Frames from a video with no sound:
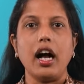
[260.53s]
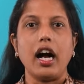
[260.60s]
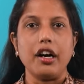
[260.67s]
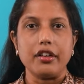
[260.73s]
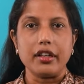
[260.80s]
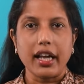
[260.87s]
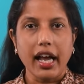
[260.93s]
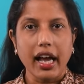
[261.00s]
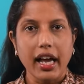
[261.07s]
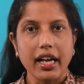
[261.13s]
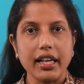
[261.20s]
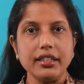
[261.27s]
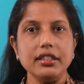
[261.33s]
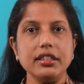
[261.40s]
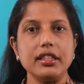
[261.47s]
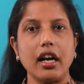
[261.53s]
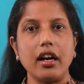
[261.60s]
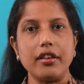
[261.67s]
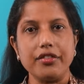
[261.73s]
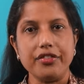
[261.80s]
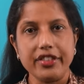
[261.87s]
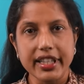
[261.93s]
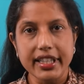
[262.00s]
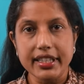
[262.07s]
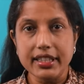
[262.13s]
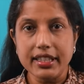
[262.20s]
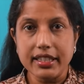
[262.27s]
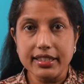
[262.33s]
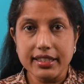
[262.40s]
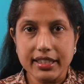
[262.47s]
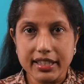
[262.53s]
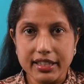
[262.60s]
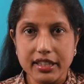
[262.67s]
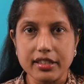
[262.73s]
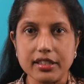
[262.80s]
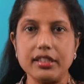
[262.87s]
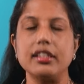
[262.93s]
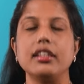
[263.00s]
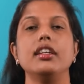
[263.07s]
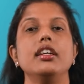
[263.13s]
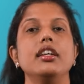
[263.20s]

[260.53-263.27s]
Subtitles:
Our hands, our feet, scissors,